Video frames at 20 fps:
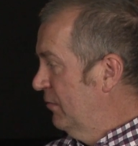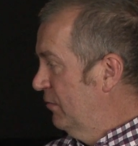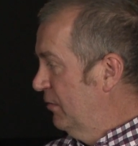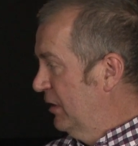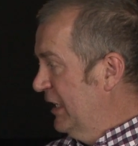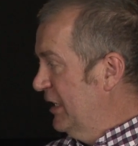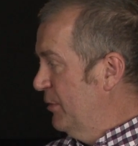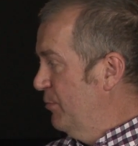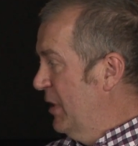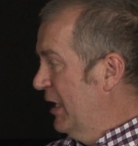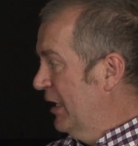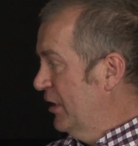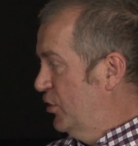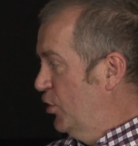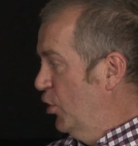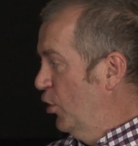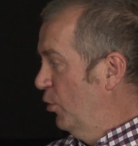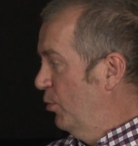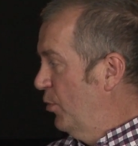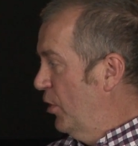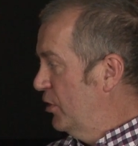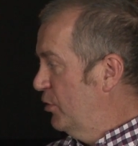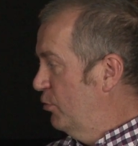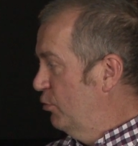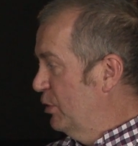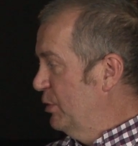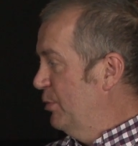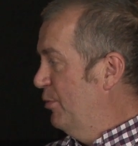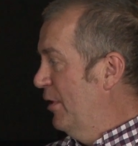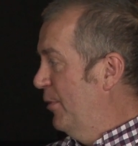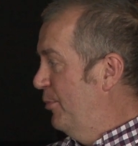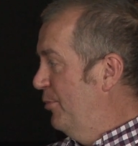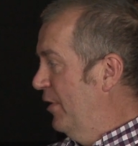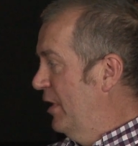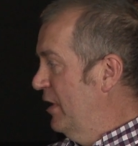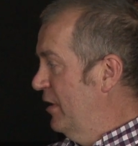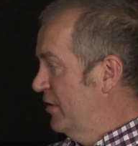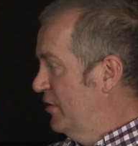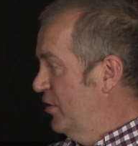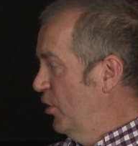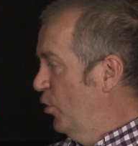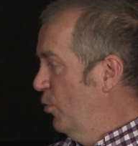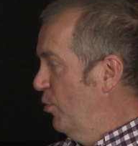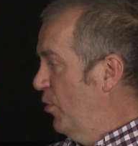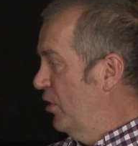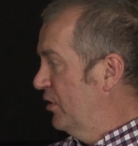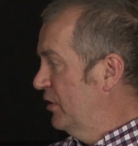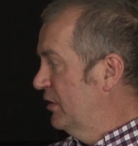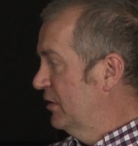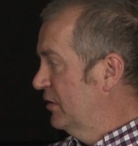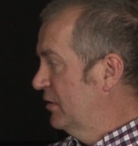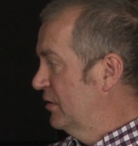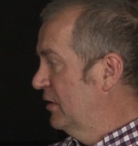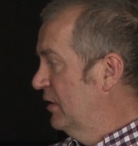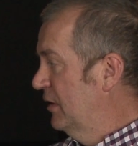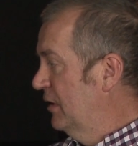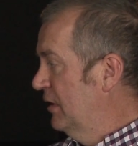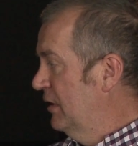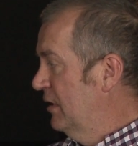we had to make a toolbox. We were spray painting the toolboxes.